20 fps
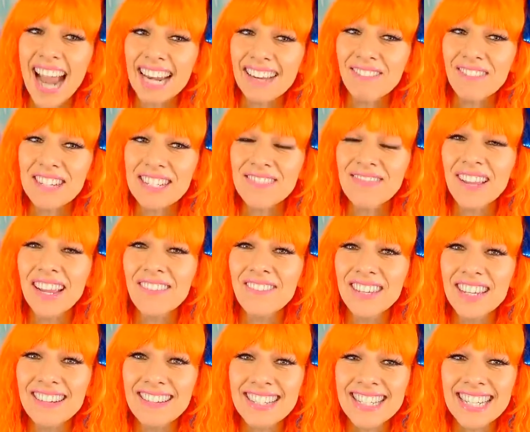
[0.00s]
was my
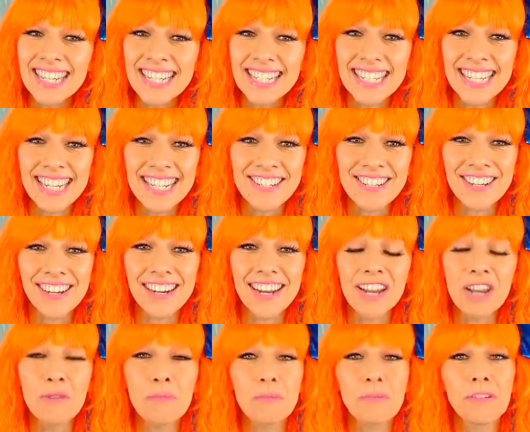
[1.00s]
music teacher
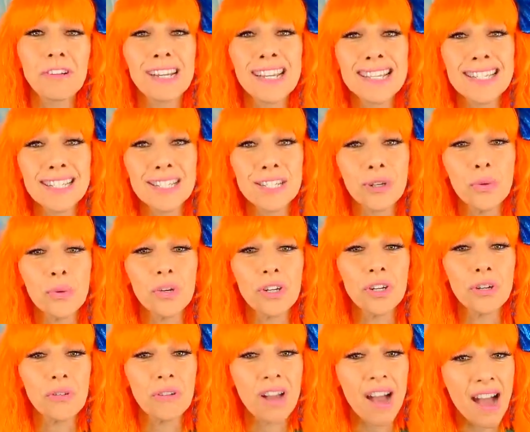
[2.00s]
in preschool,
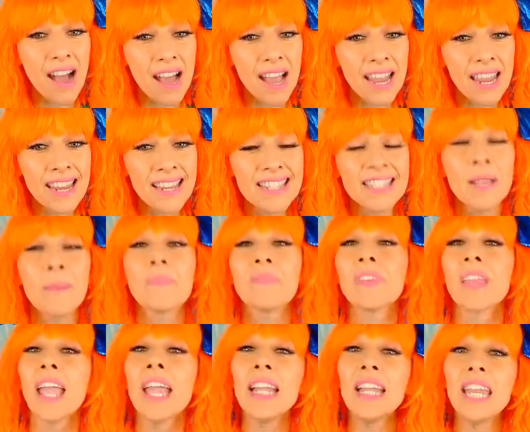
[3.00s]
you guys.
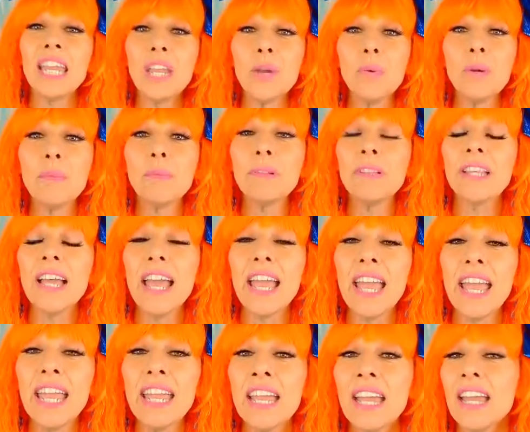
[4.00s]
And he would
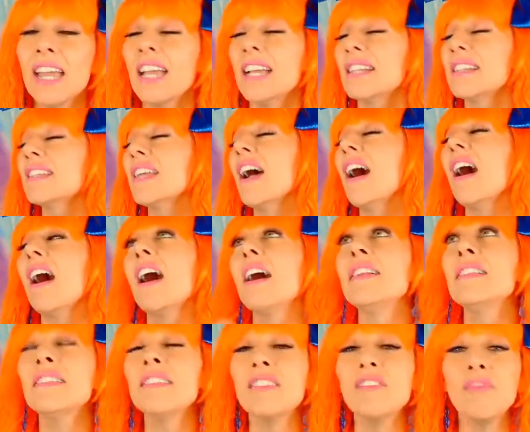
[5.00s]
play
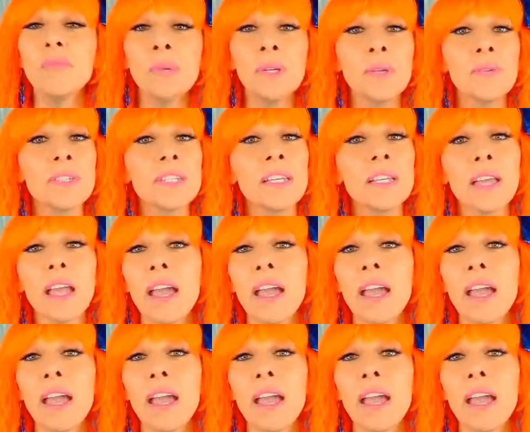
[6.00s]
tons of music